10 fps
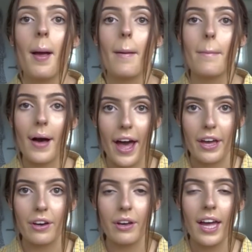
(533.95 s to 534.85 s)

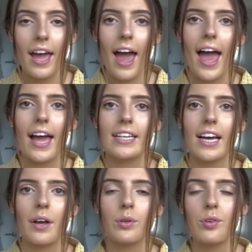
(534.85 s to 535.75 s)
bio and
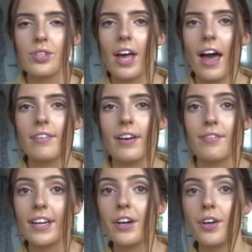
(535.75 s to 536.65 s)
I will also have a
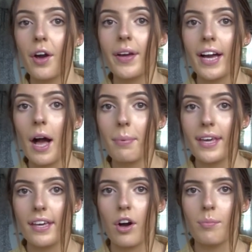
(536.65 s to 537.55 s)
video going up
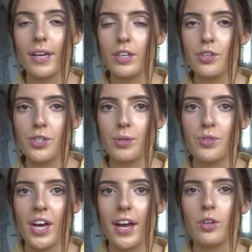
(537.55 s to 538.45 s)
here on my YouTube
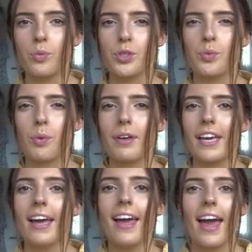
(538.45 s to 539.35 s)
channel which will
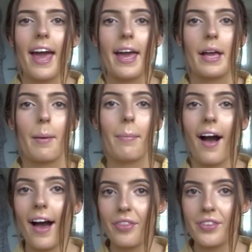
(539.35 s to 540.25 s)
be a
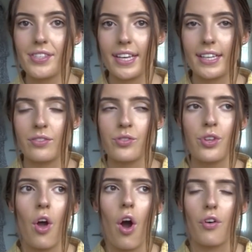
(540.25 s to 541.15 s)
behind the scenes
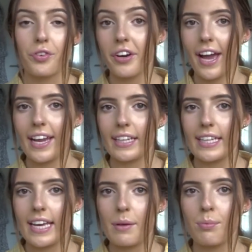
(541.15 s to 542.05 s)
of creating
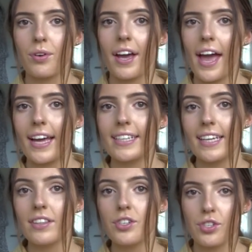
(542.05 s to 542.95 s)
the ebook, and
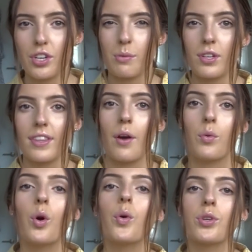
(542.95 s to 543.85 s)
in the description there
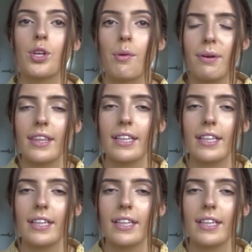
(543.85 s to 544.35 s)
will also be the